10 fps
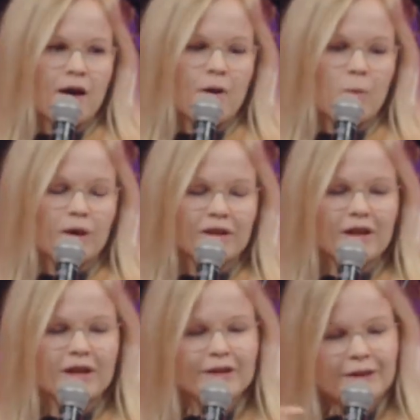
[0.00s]
What
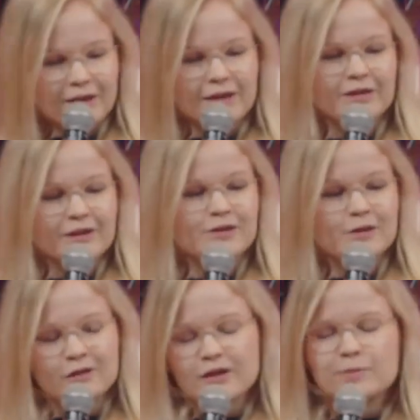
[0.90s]
I think that
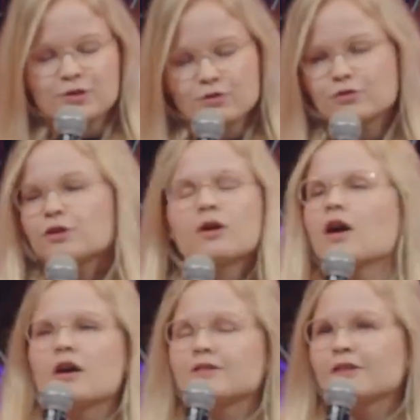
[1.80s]
startups
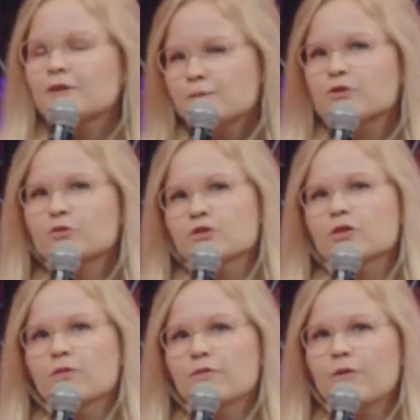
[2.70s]
should
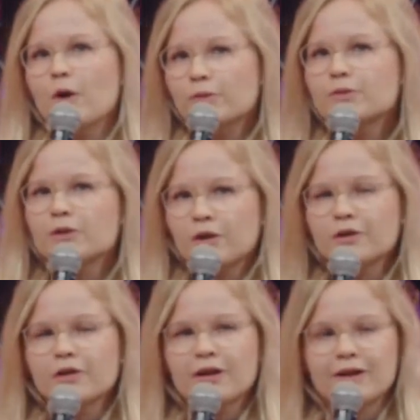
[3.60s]
focus on
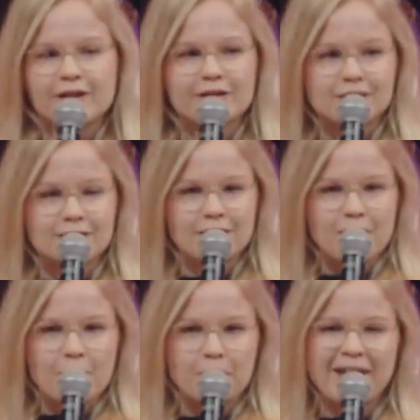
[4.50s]
is
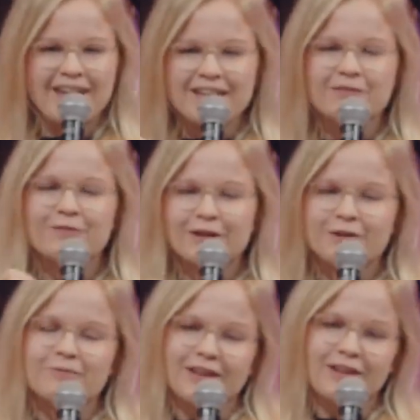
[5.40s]
playing very
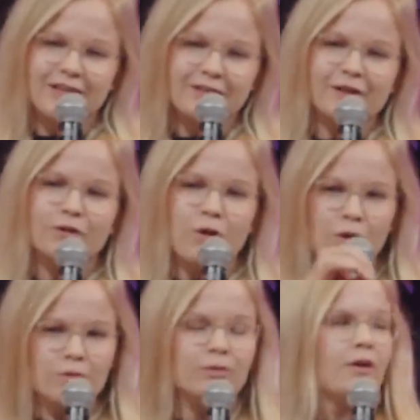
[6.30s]
well in their
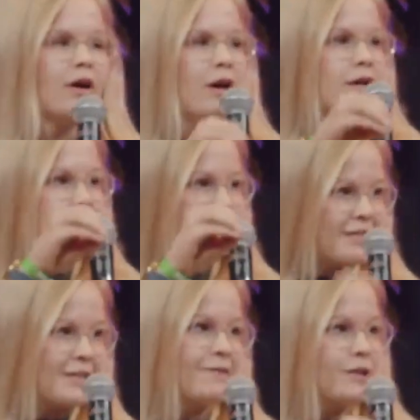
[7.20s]
own
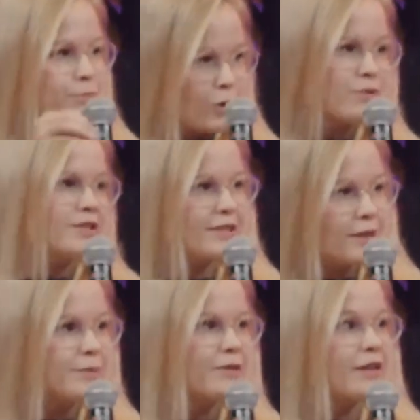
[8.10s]
specific process
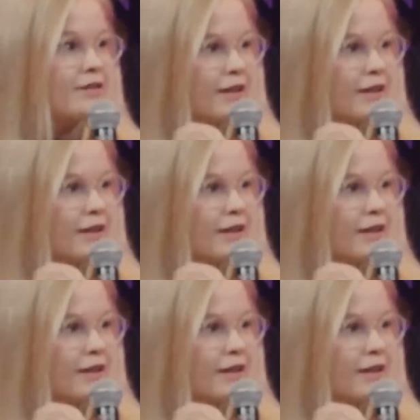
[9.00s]
steps that they